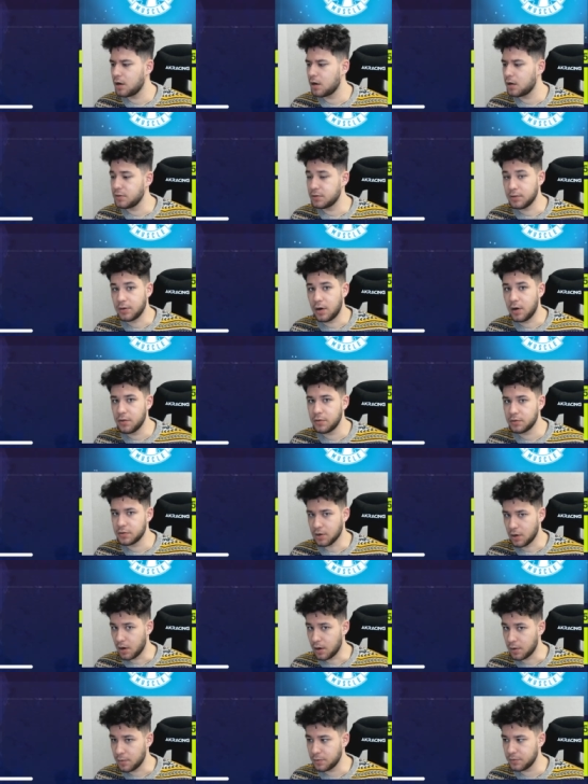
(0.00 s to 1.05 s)

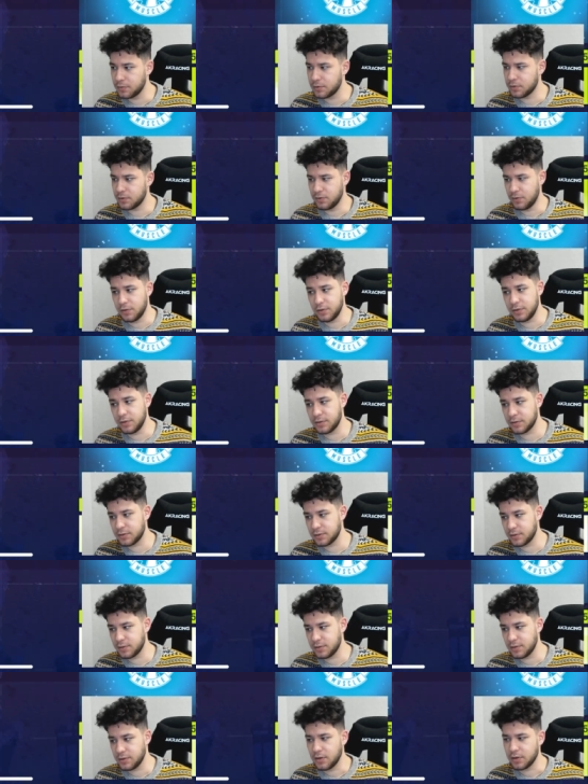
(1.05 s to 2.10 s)
Downtown
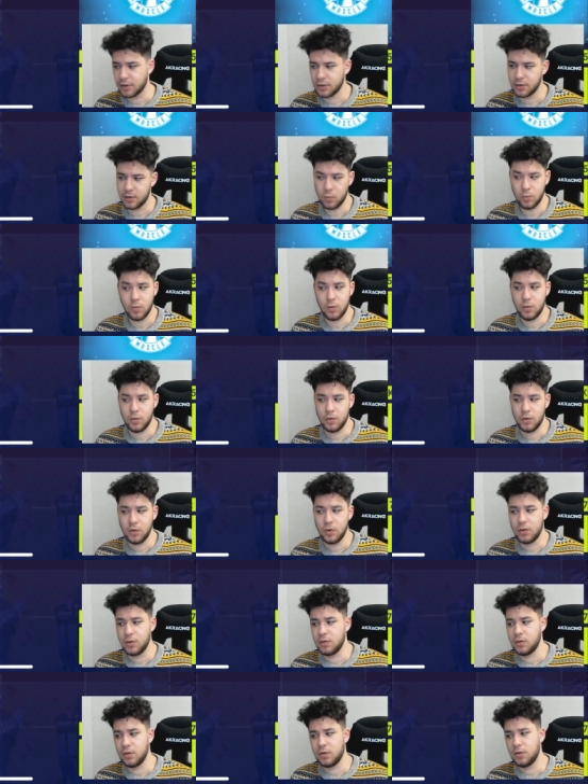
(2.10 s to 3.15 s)
Rise. Oh,
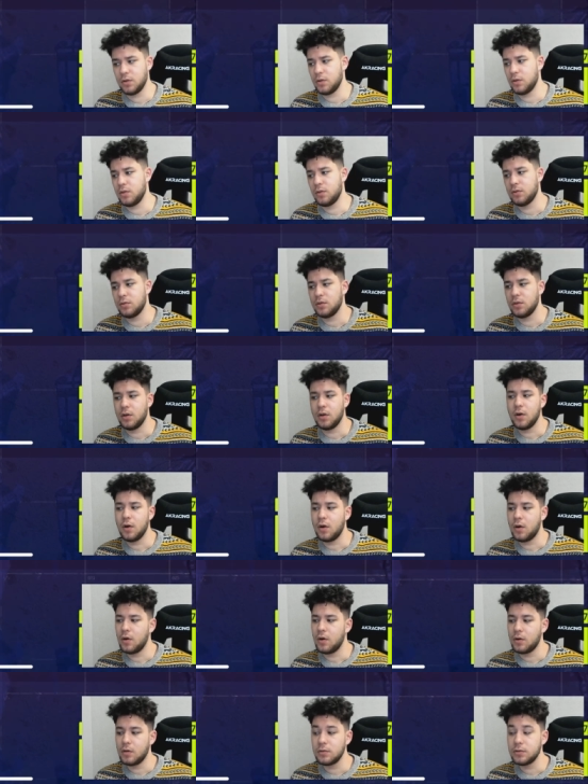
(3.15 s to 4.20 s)
it sounds
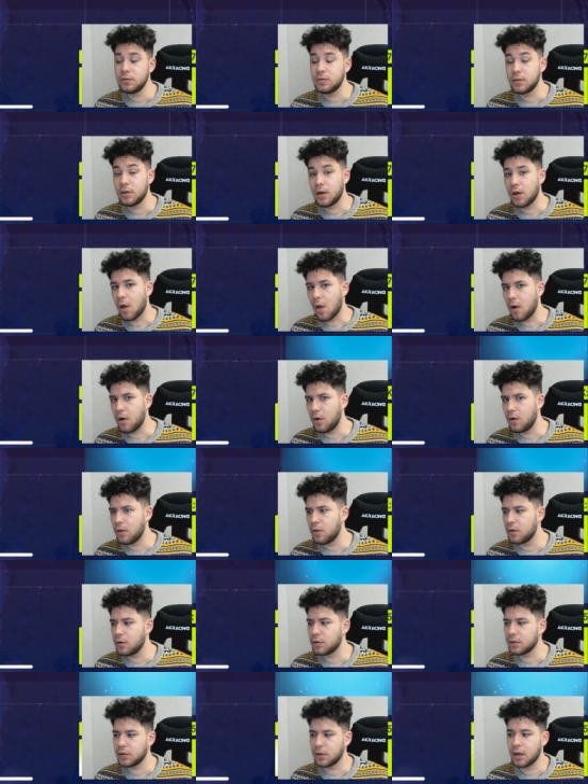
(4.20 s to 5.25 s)
very cool.
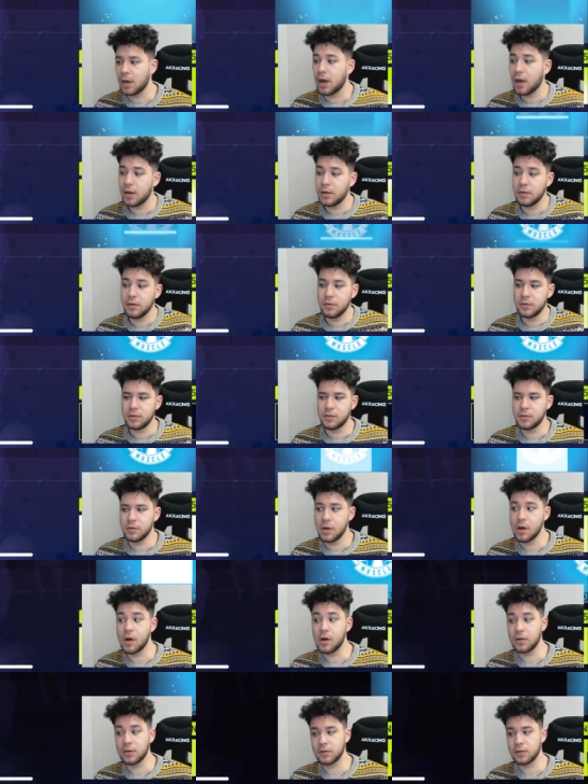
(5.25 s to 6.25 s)
Okay, let's do